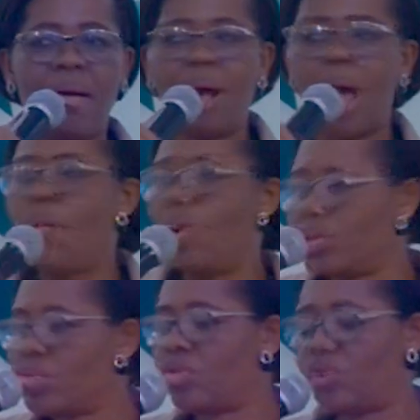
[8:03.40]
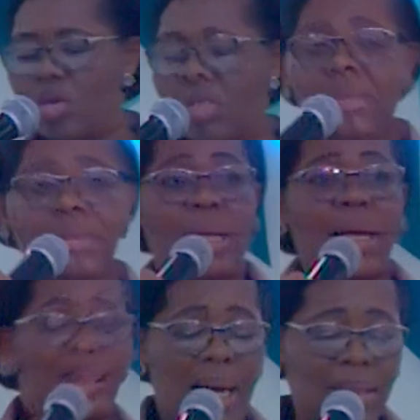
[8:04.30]
I want you to
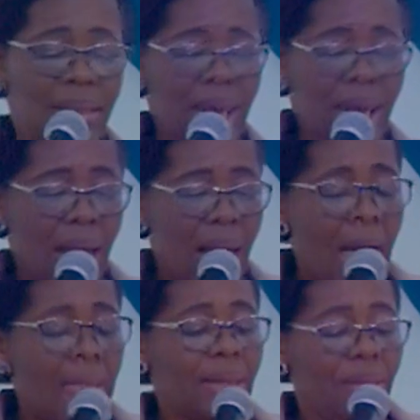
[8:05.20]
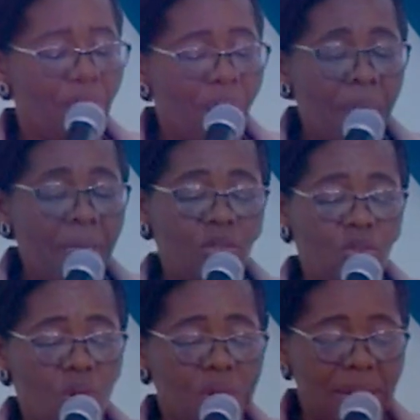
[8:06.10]
understand that. And the moment
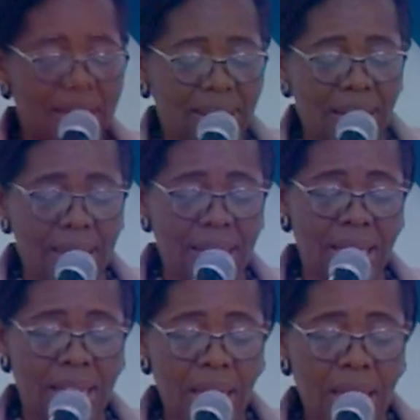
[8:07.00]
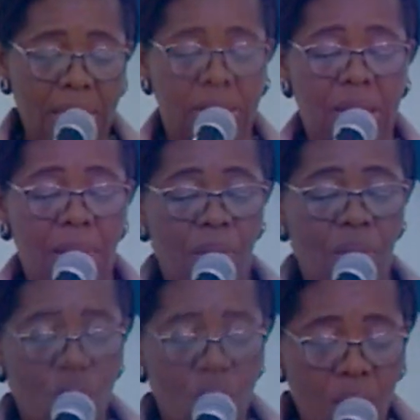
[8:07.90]
you understand it, it shall be
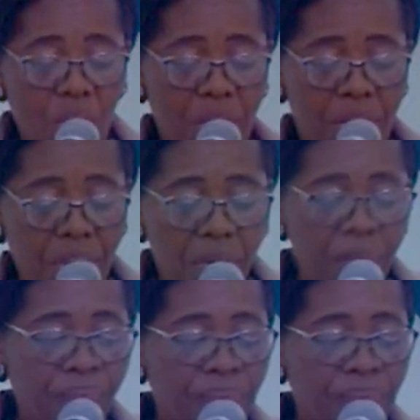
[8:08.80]
well with you